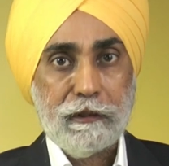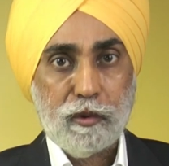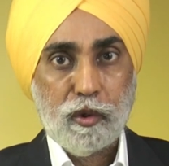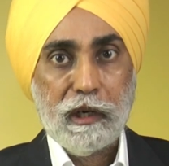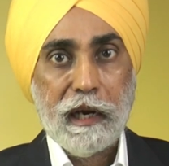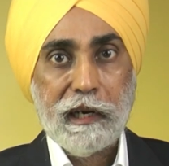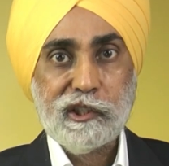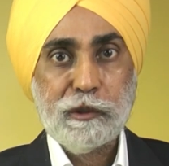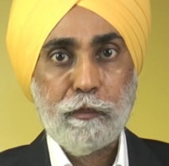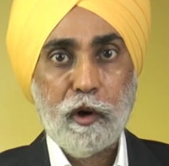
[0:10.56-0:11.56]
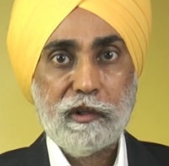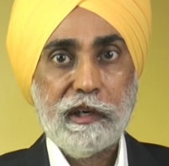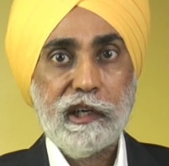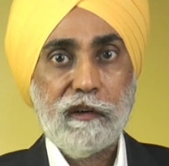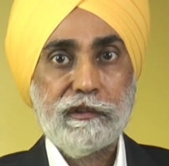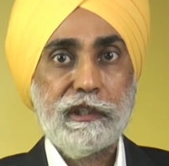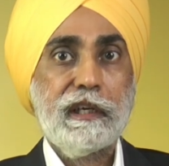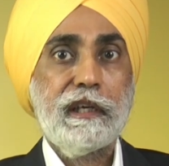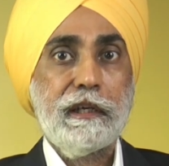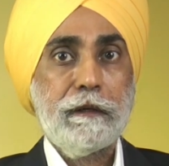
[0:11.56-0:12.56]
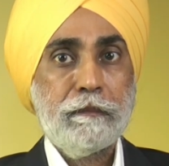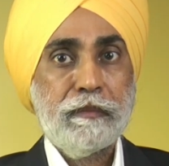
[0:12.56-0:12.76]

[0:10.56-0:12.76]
Guru Nanak's portrait of Sikhi